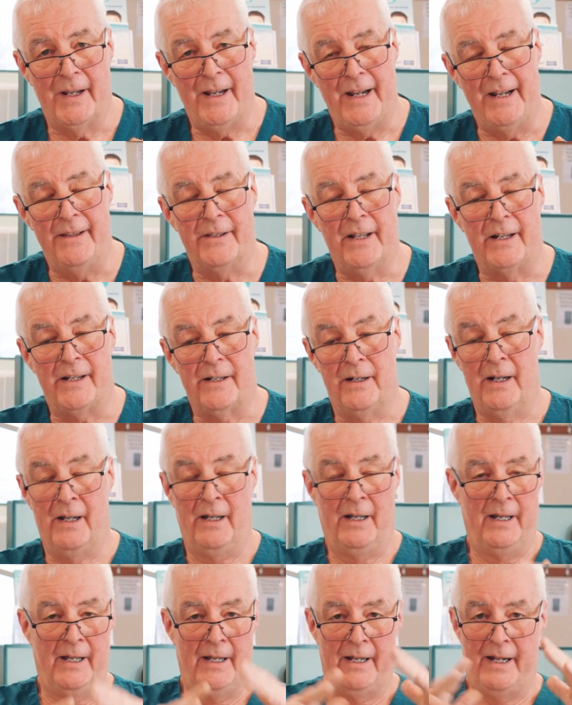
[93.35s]
in that
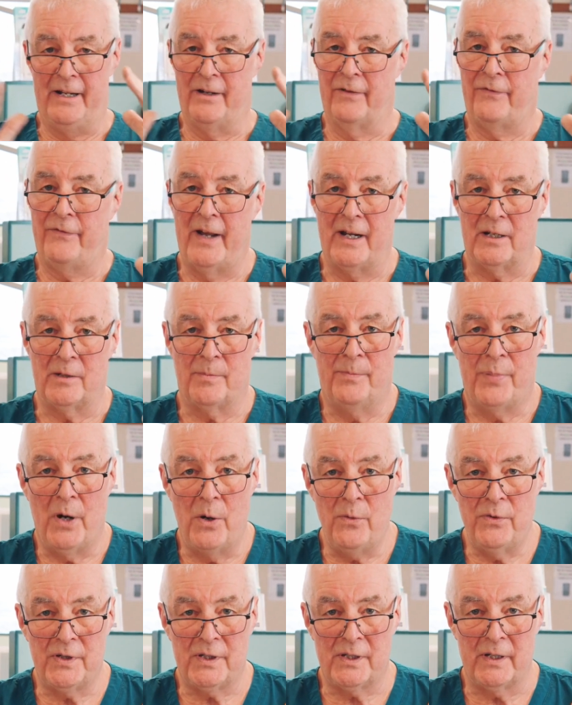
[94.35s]
it affects
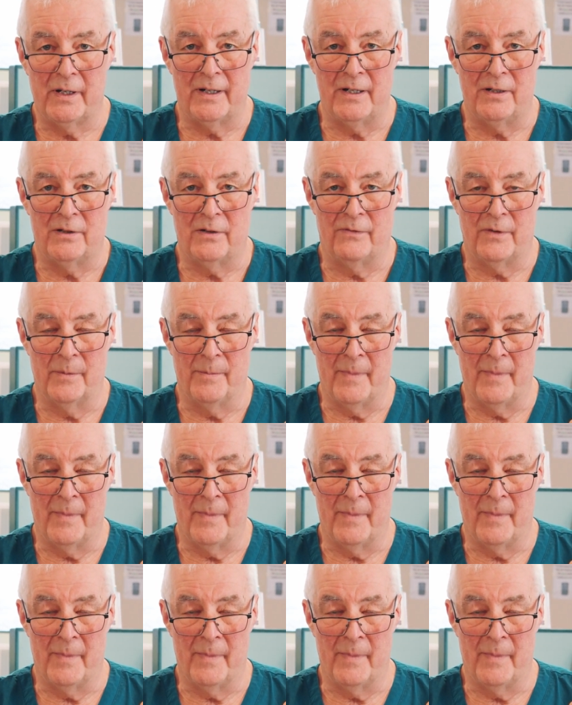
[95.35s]
both sides of the